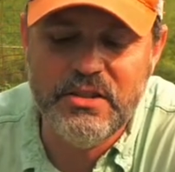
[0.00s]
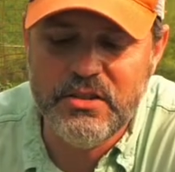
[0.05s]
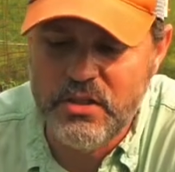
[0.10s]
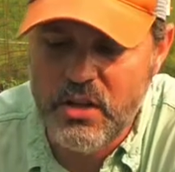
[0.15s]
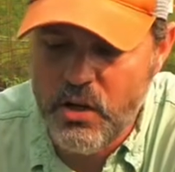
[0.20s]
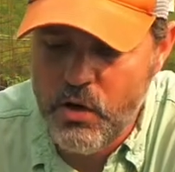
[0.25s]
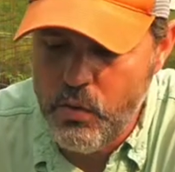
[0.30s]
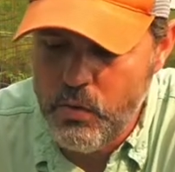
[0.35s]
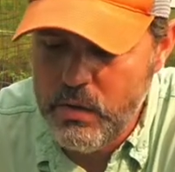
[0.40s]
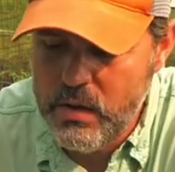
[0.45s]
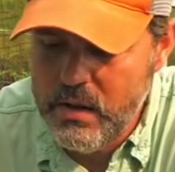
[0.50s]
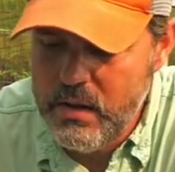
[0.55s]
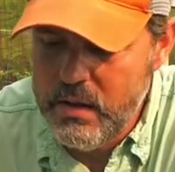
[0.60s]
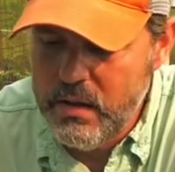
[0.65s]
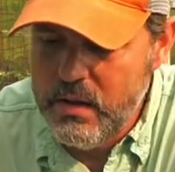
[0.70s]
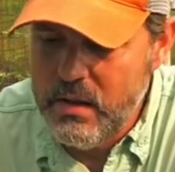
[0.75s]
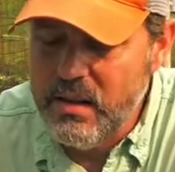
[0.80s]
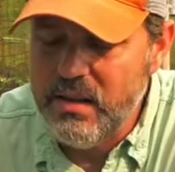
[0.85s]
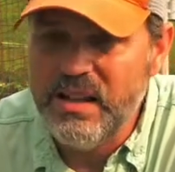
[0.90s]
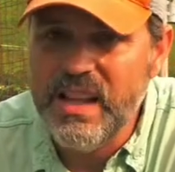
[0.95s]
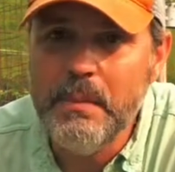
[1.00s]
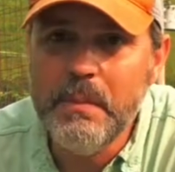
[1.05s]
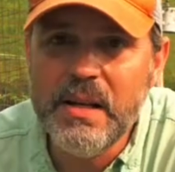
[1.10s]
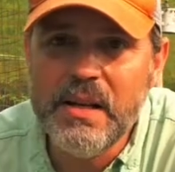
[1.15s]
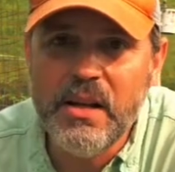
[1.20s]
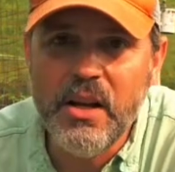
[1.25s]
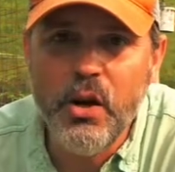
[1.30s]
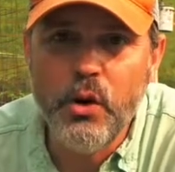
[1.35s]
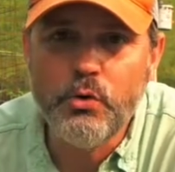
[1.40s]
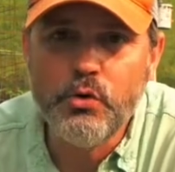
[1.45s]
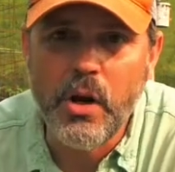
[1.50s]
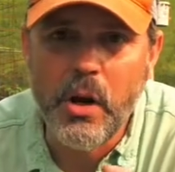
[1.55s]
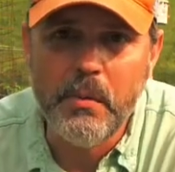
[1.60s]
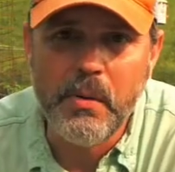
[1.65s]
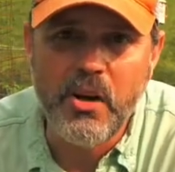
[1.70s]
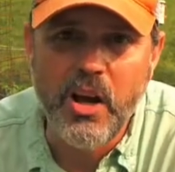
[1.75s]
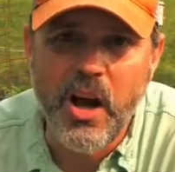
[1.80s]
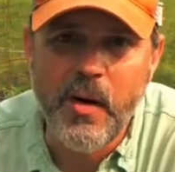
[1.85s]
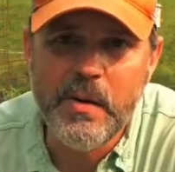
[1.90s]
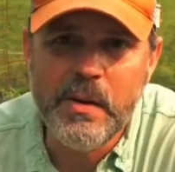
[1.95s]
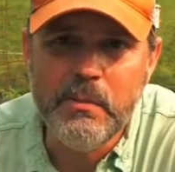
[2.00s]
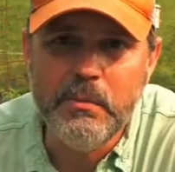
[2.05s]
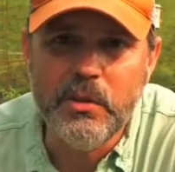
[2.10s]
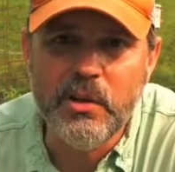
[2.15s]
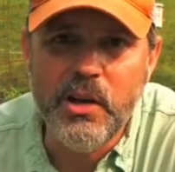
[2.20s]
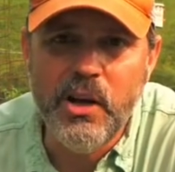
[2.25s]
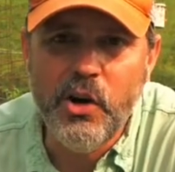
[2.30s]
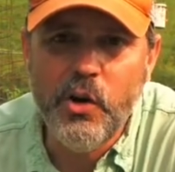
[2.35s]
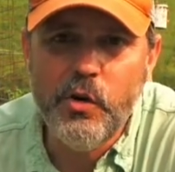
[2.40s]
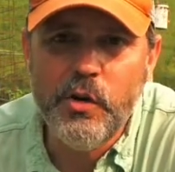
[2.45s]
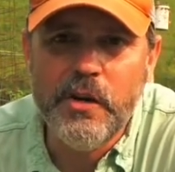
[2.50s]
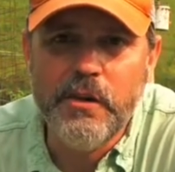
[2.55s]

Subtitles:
So let me know, drop a comment below